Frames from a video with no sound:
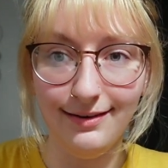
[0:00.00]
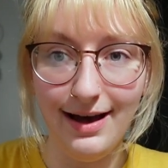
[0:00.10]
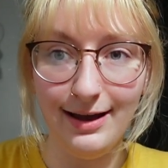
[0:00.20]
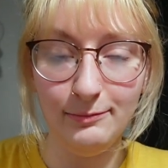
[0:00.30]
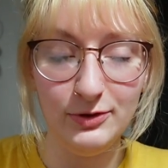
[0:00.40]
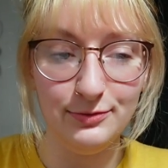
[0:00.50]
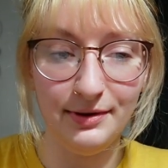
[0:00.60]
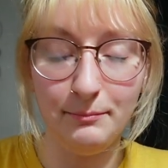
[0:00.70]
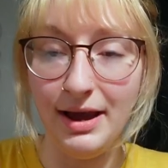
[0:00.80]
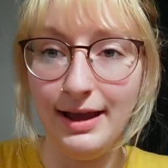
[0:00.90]
I'm
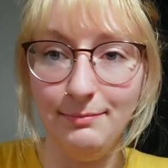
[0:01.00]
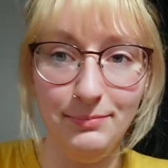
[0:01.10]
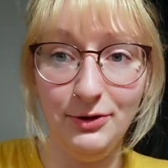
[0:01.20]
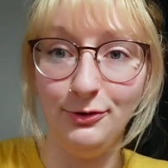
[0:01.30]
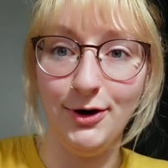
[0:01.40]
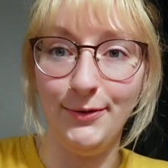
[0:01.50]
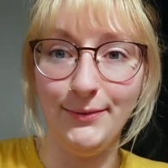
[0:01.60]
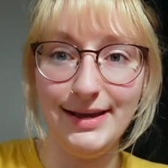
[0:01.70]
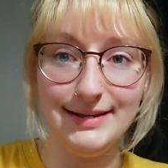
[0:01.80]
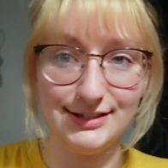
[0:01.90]
using my pillow
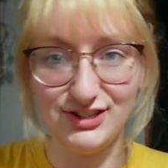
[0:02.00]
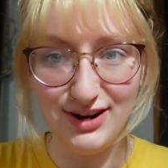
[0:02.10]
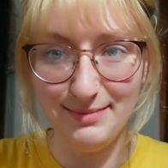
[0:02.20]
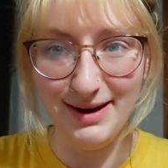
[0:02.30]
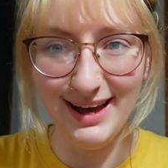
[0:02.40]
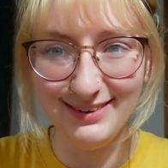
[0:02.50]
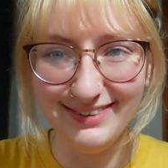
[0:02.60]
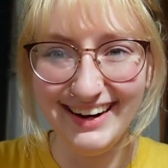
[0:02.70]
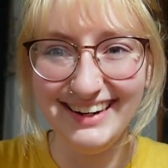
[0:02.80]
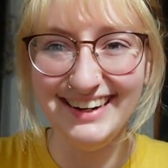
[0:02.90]
as a tripod
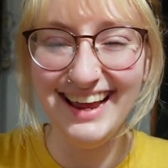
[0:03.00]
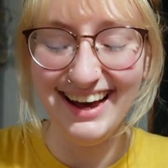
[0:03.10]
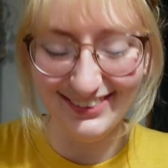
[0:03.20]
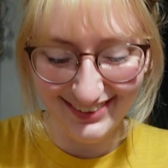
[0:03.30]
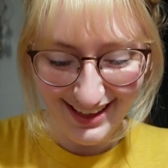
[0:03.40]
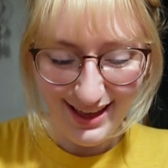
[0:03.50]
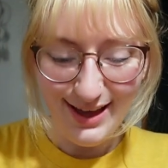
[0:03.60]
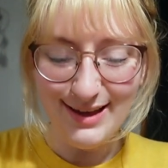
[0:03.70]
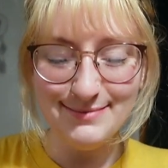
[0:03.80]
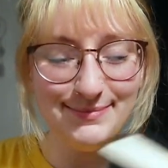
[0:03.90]
right now.
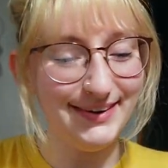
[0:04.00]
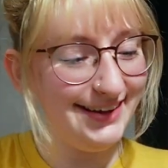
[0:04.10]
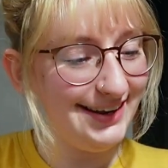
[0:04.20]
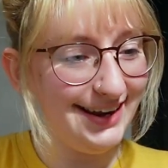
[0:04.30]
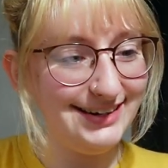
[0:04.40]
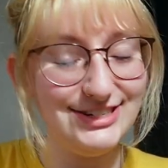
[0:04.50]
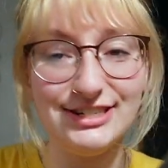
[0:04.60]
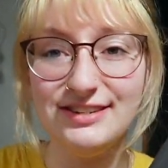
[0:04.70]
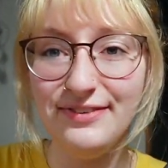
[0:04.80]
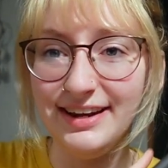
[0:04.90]
But I
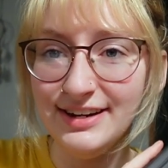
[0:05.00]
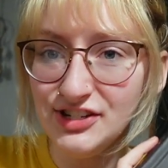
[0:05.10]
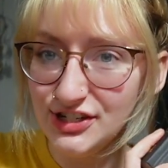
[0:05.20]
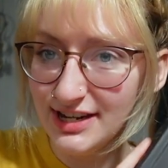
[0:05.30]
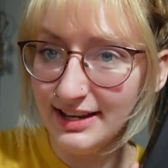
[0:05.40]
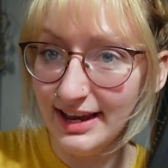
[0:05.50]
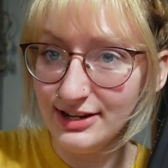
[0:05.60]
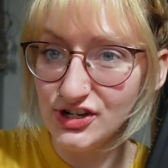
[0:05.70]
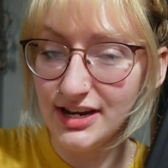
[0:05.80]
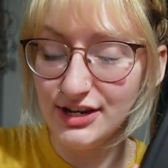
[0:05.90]
just finished an
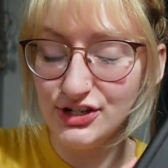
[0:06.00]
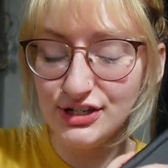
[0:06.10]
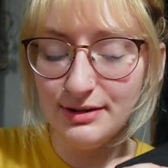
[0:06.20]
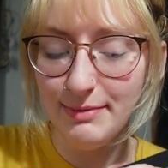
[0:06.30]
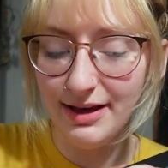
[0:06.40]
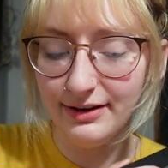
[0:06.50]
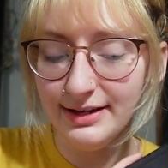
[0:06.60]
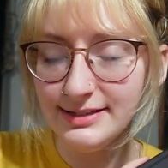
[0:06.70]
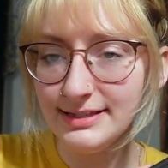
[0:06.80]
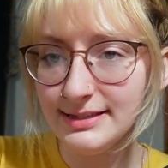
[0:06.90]
Education in
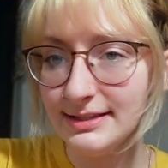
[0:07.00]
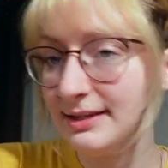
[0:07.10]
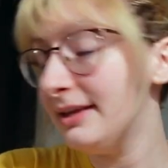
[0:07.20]
Malice.